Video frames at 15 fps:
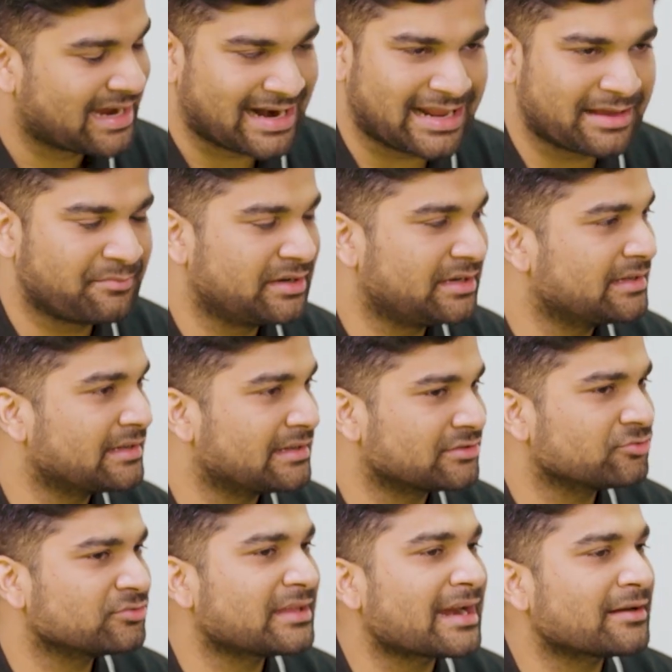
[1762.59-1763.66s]
And I believe,
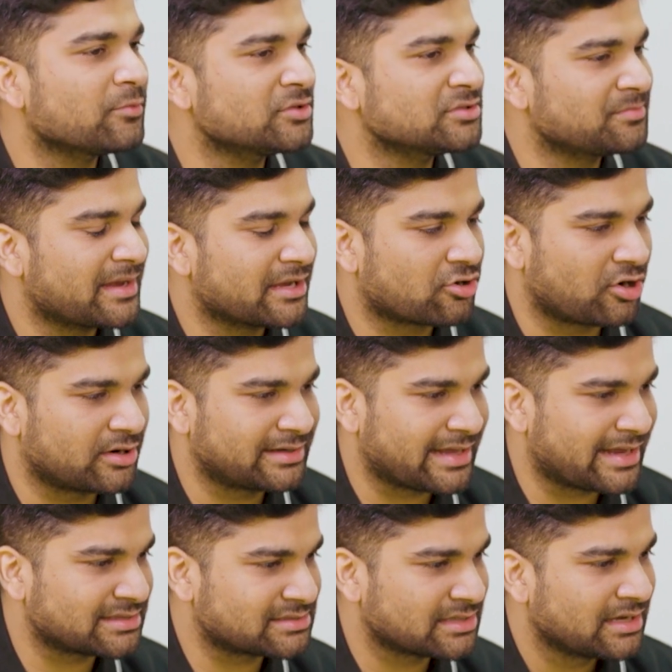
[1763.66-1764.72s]
so that was my
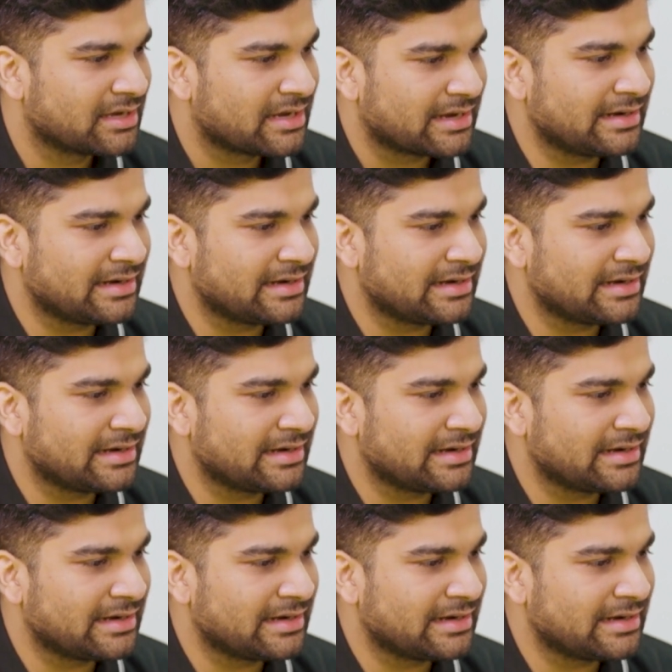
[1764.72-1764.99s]
context